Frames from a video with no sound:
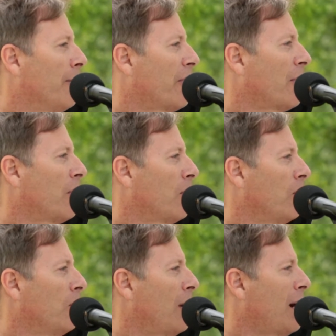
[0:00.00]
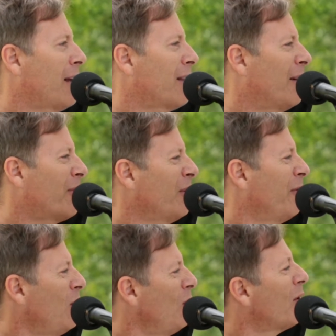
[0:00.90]
So I sort
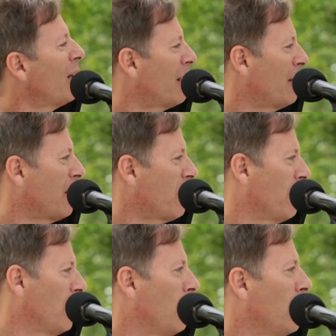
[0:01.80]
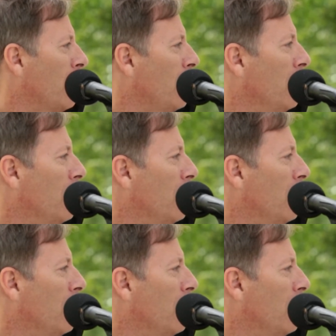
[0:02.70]
of use architecture in a way,